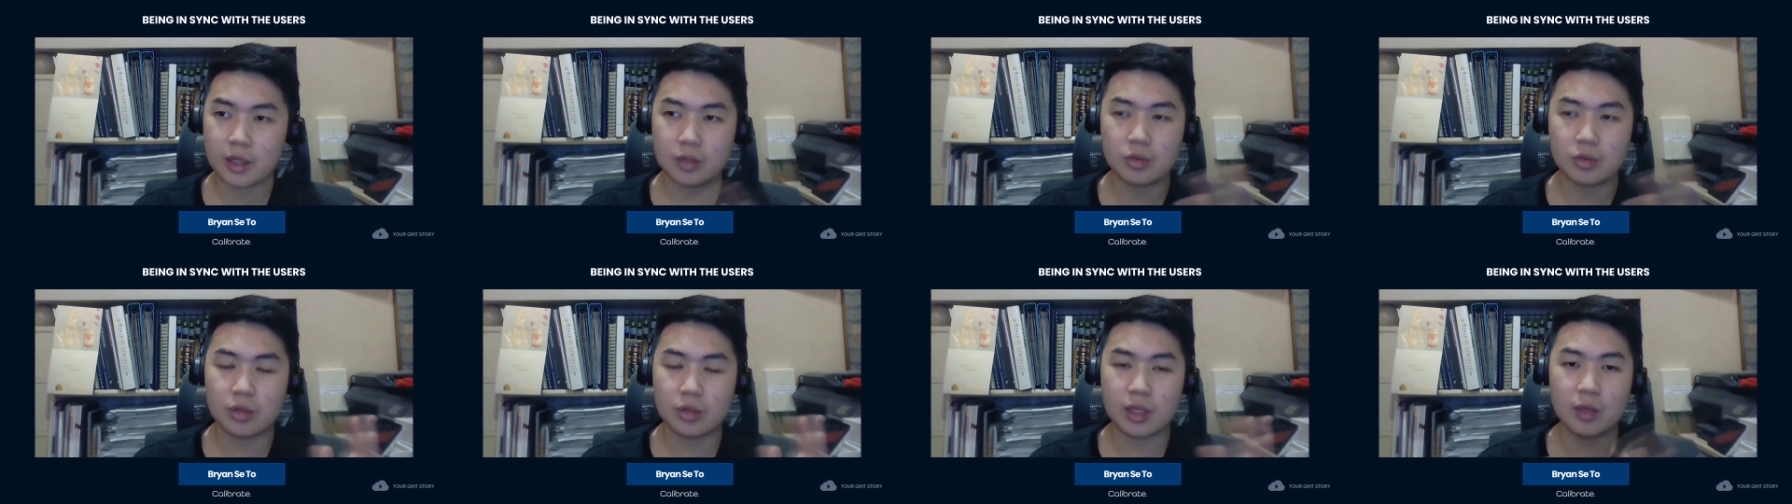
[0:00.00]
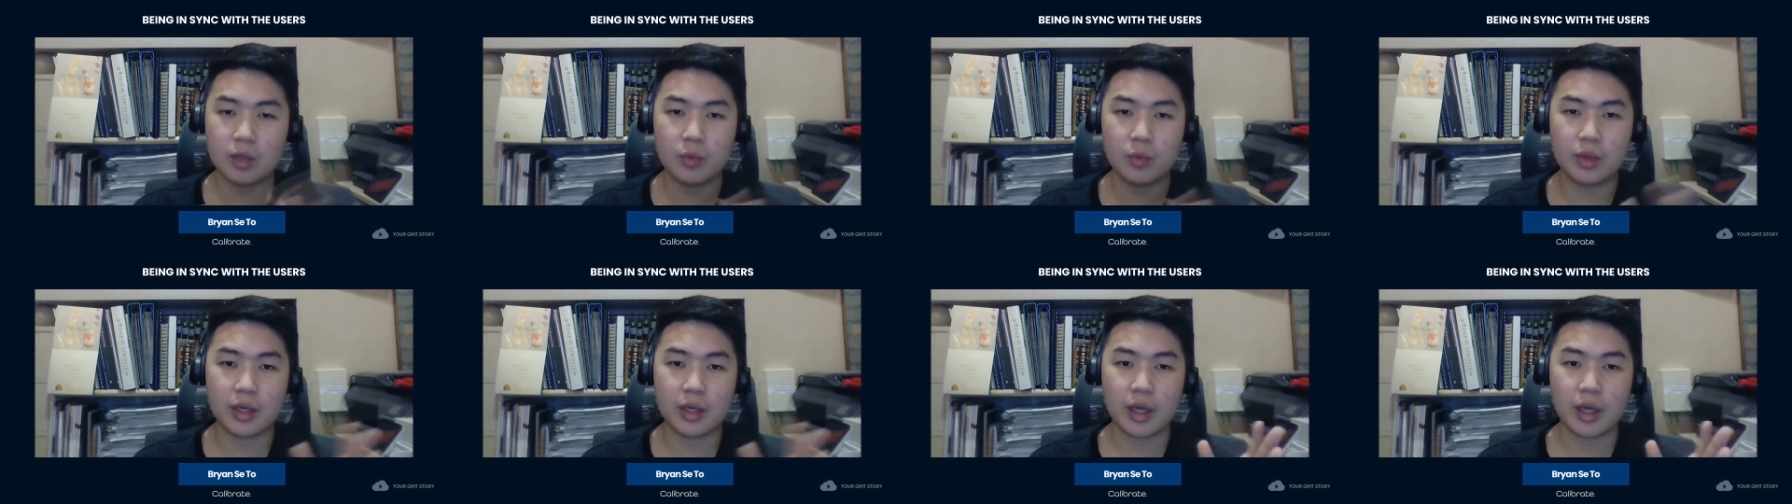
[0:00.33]
I think
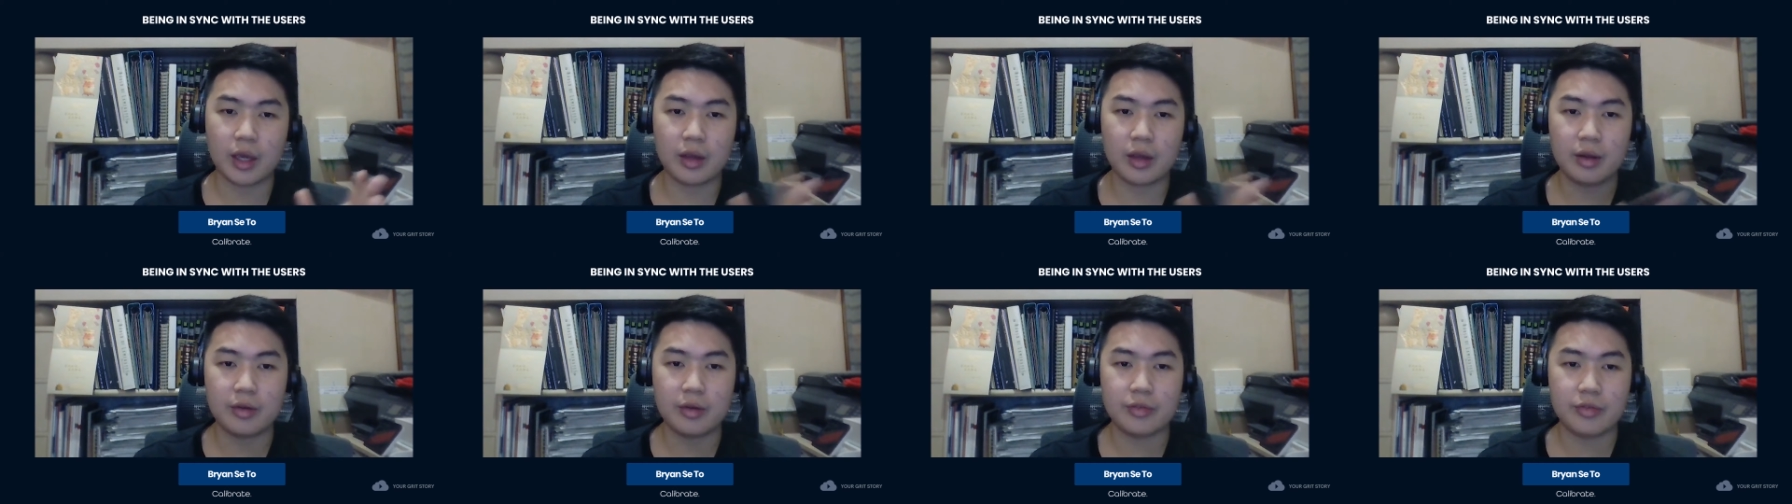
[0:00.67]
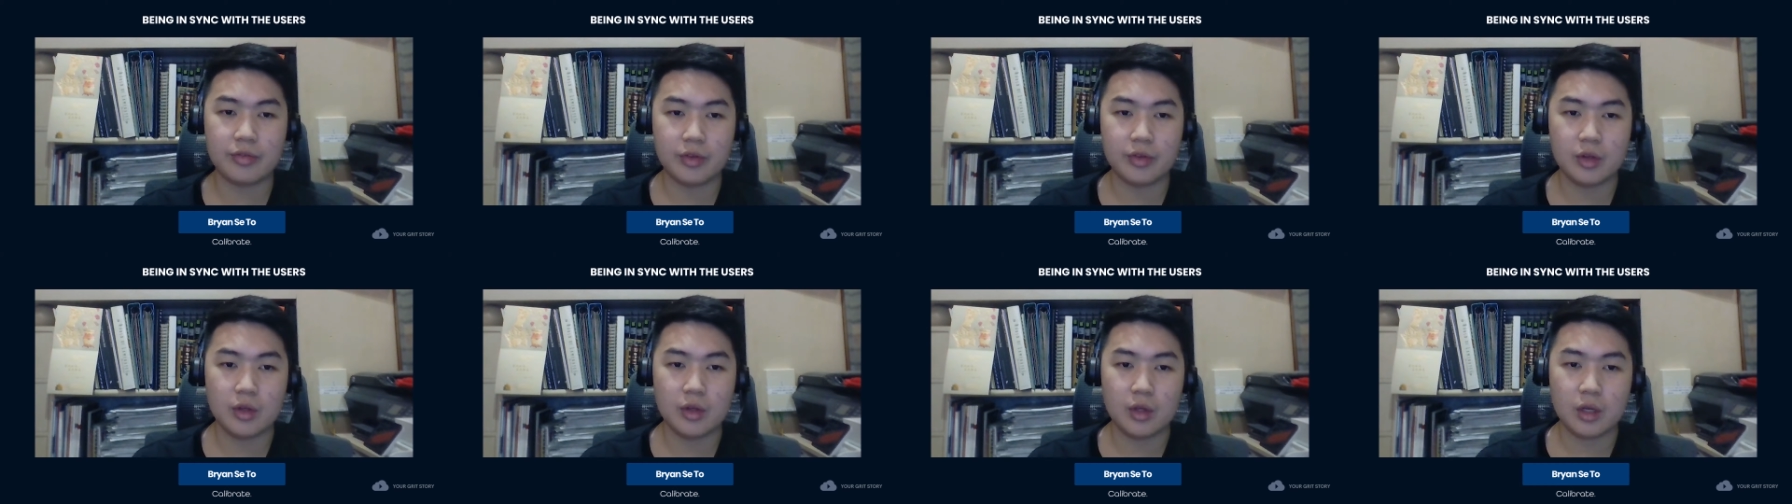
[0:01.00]
today we
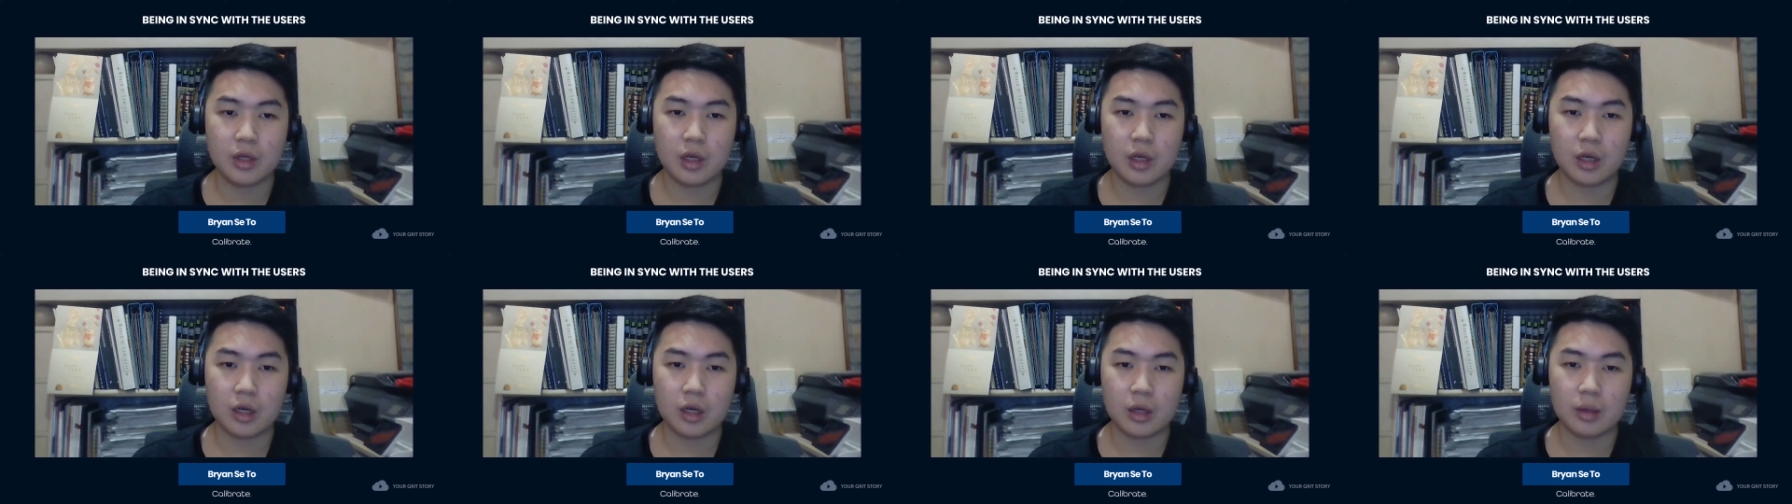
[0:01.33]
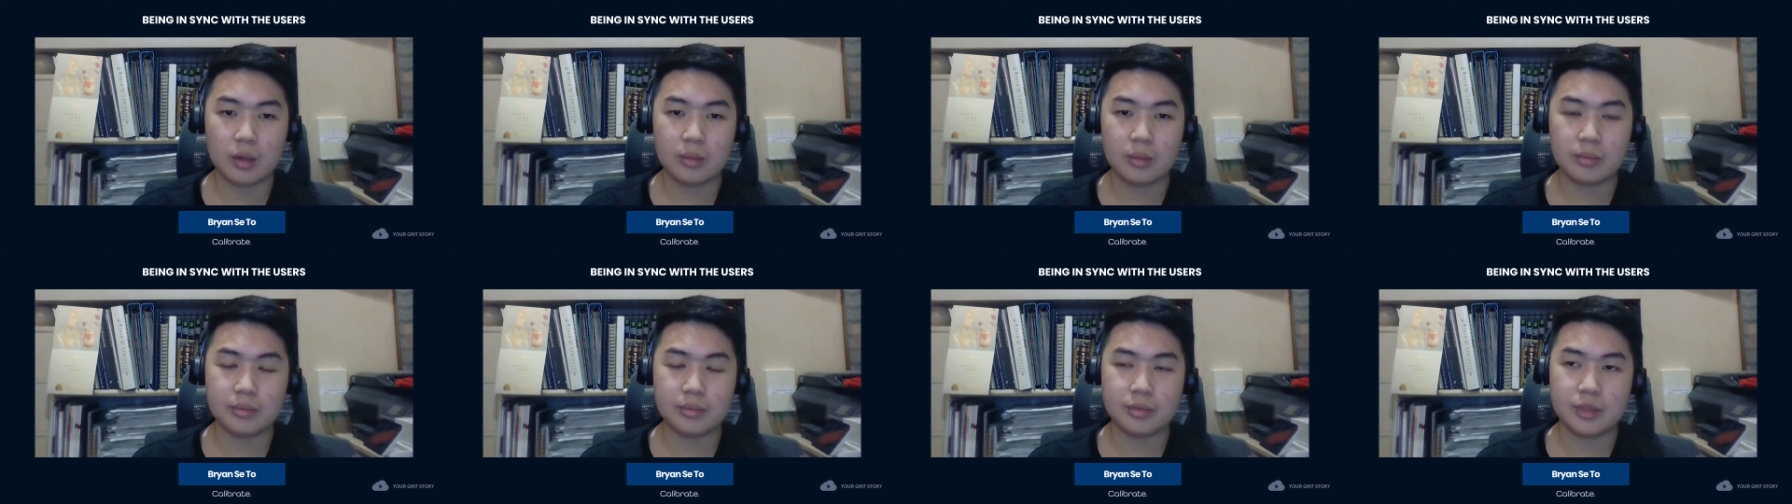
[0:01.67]
have
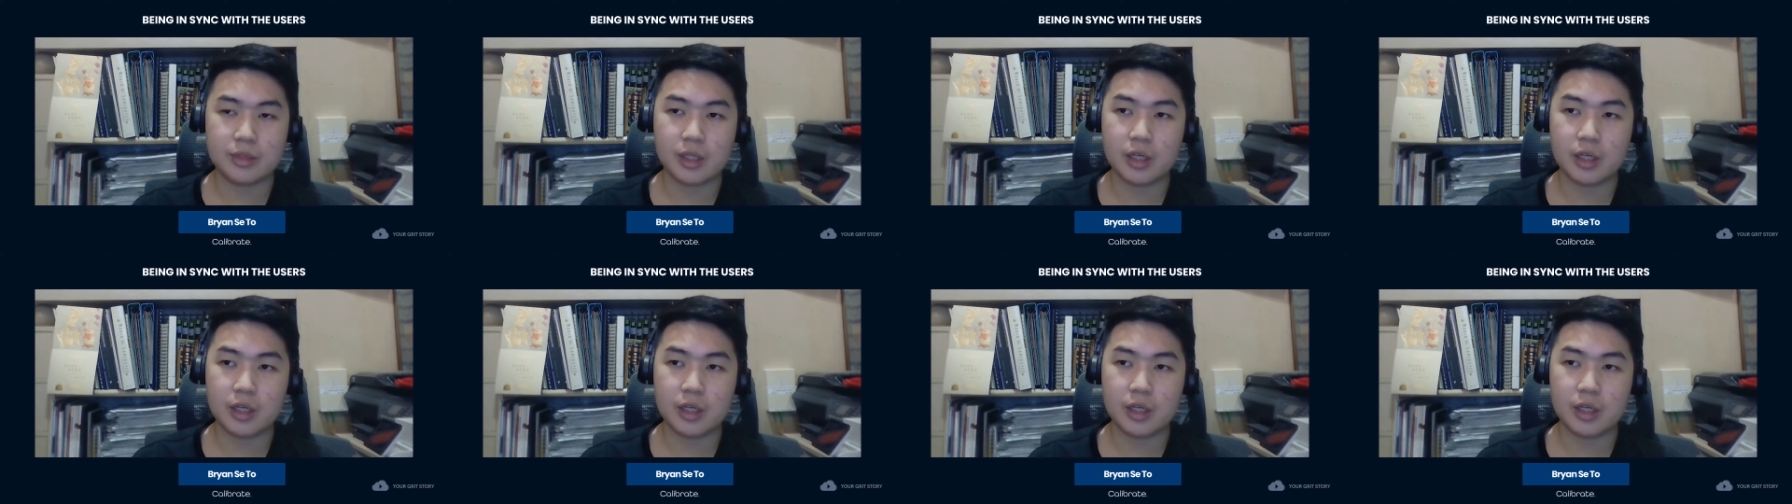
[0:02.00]
um,